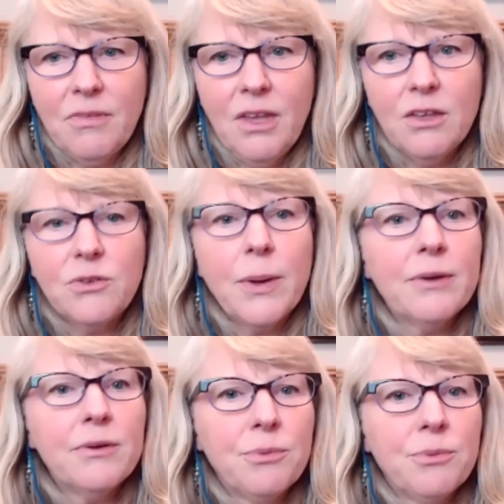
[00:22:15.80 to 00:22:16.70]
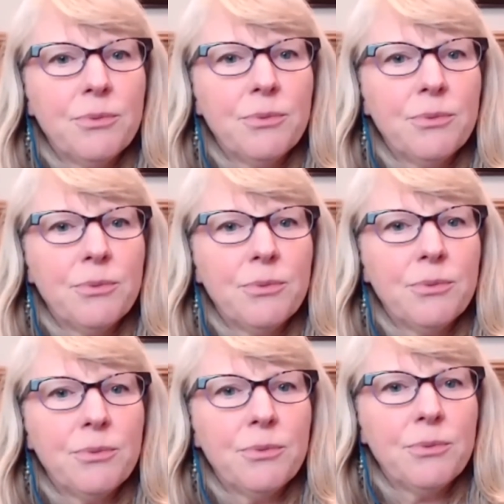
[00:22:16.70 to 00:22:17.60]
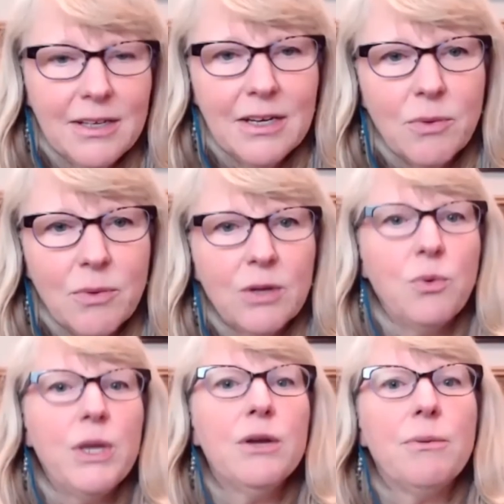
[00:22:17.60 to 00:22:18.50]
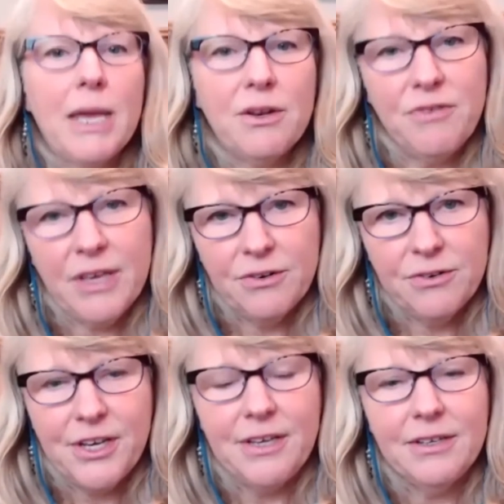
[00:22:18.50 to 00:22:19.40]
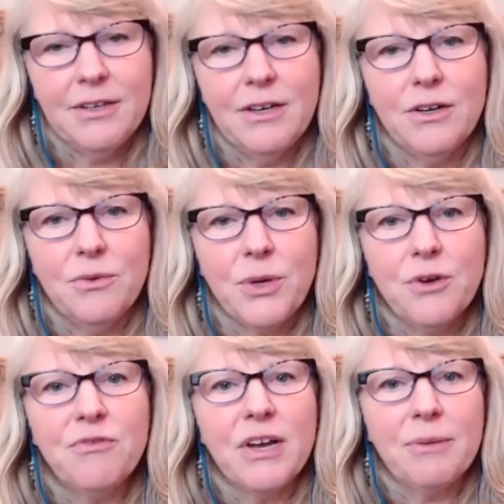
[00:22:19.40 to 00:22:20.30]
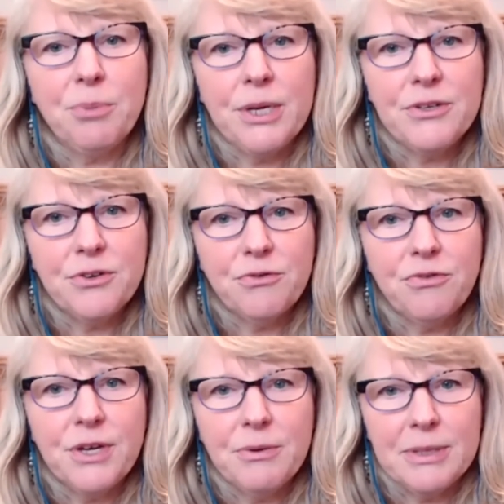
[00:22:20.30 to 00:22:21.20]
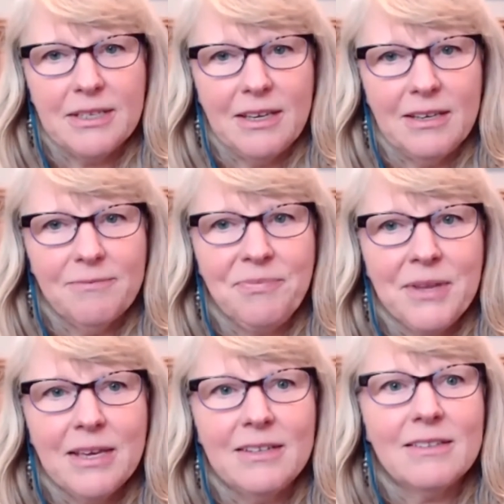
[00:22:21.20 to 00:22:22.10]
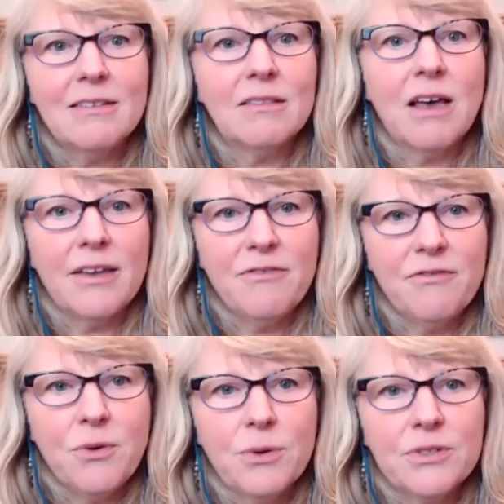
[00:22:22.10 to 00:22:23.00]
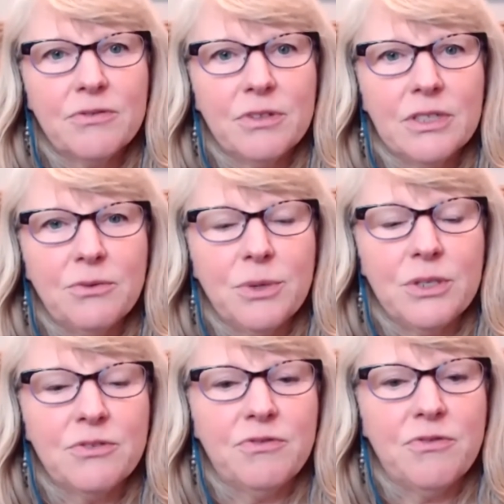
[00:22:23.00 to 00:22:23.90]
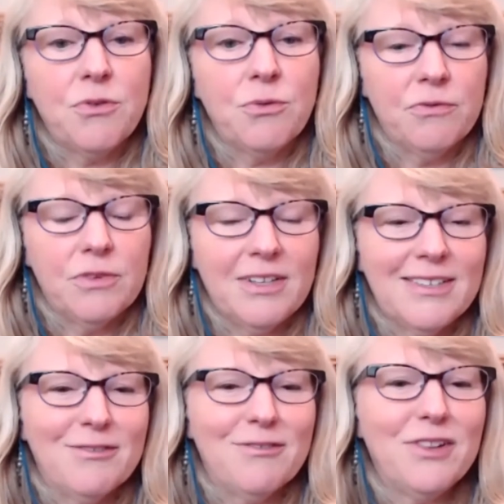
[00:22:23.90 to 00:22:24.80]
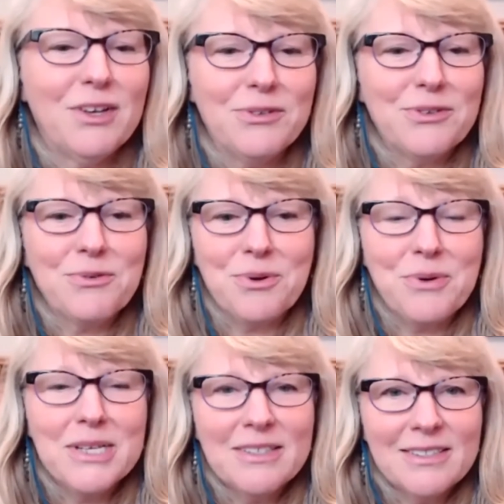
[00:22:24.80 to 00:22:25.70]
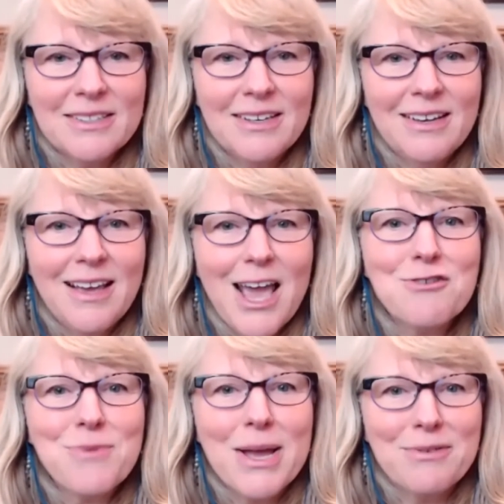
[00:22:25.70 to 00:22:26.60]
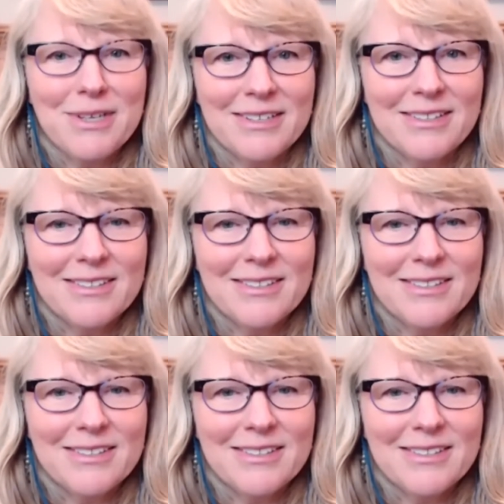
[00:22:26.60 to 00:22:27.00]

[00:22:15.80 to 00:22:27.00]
So, how does Reiki work? Well, we are made of energy. We are vibrational frequency, and it's the life force which flows through us and around us.